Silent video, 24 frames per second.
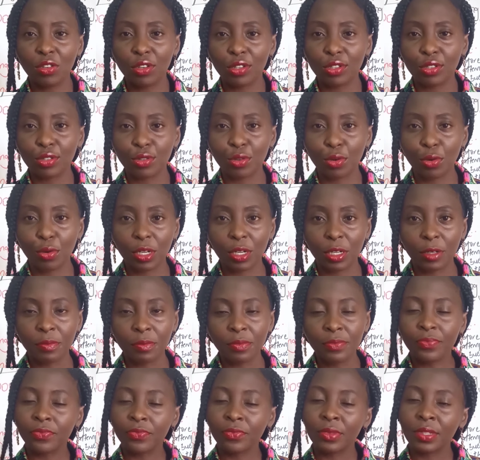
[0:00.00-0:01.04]
your story.
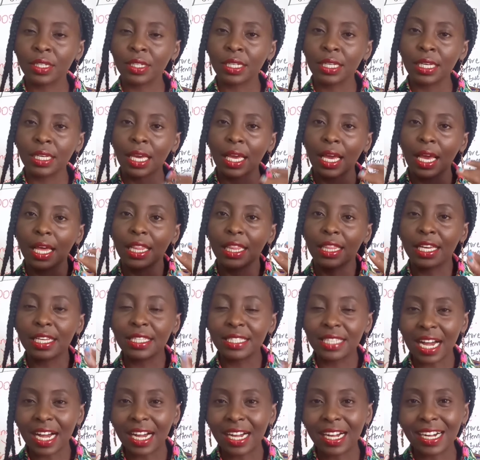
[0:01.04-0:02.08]
There
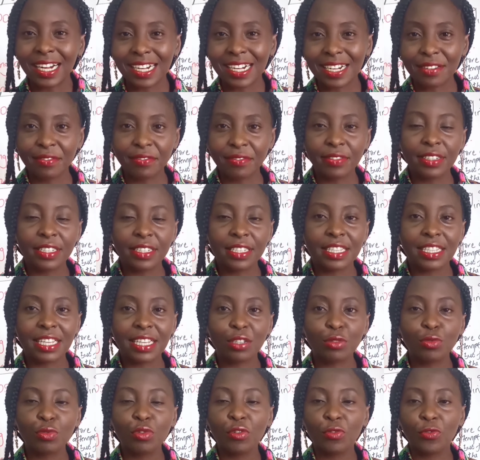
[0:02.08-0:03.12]
is a curve
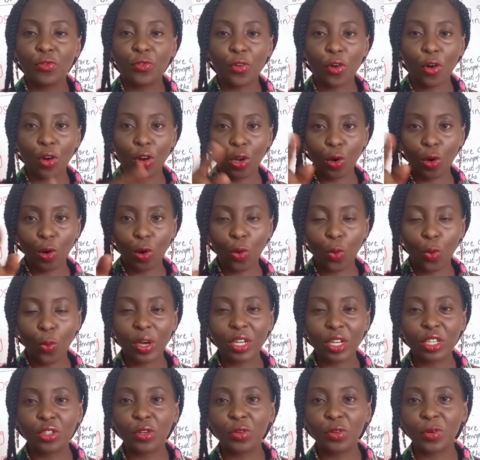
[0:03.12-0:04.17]
that we follow
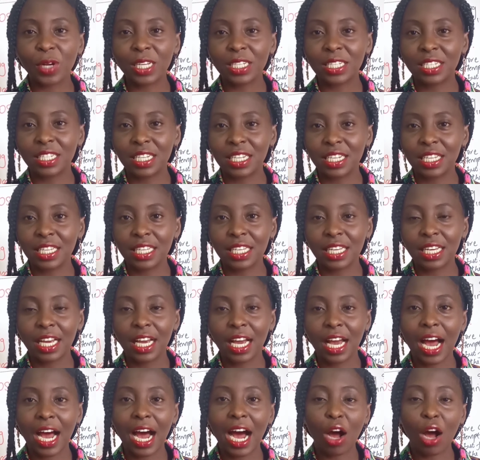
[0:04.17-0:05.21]
when you're writing
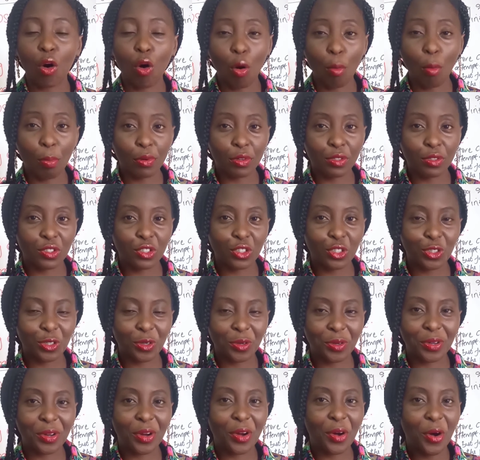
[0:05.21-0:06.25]
a
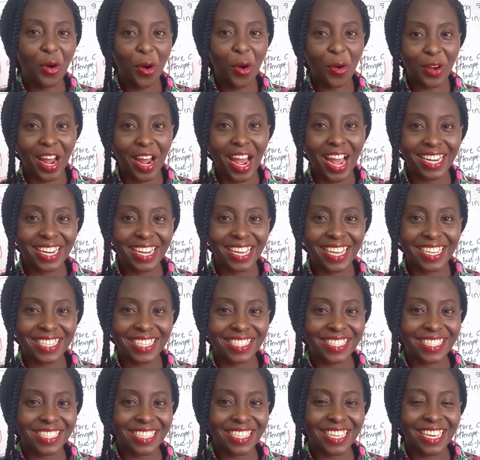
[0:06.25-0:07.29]
composition or an
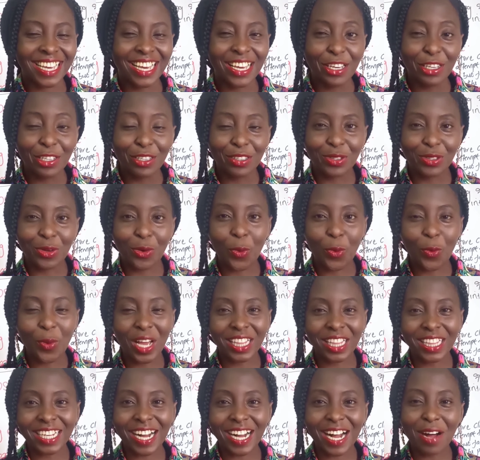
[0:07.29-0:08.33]
essay. So
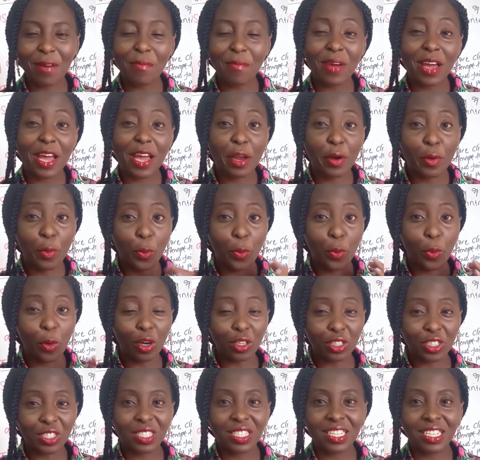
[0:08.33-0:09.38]
welcome and
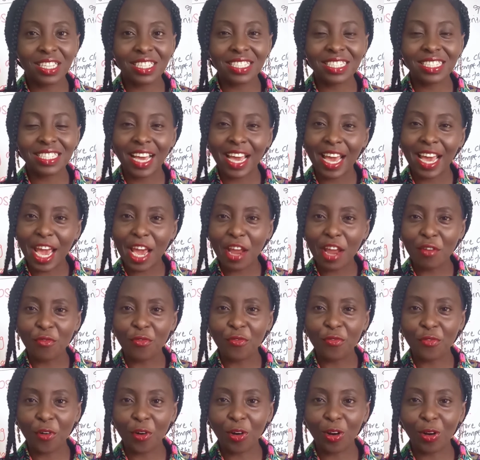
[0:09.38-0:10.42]
watch this and
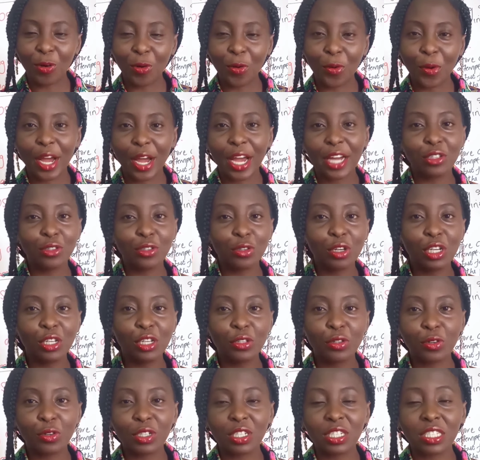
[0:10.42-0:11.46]
follow, and you will
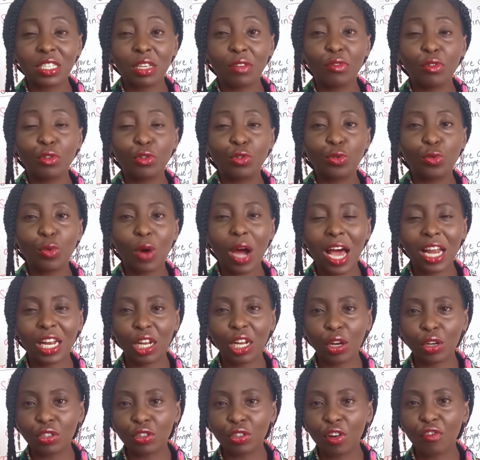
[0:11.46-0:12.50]
notice if you do a
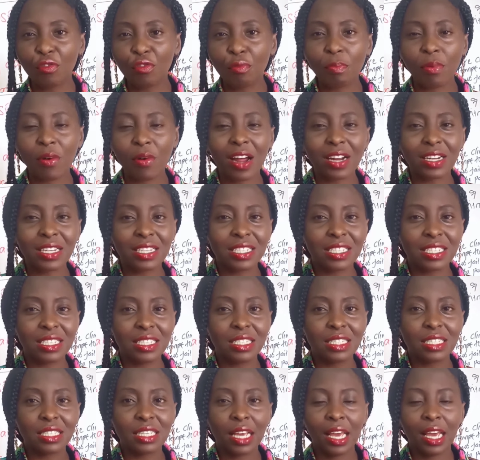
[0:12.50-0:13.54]
lot of
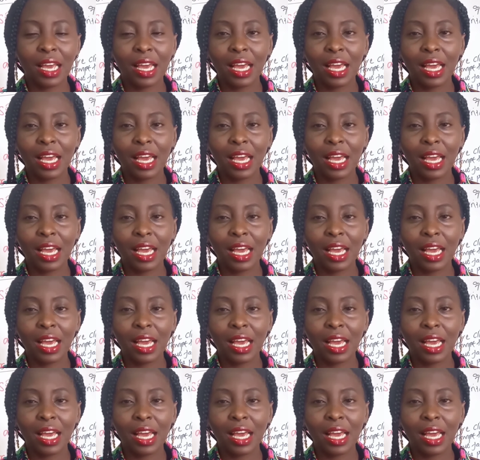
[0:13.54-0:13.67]
practice,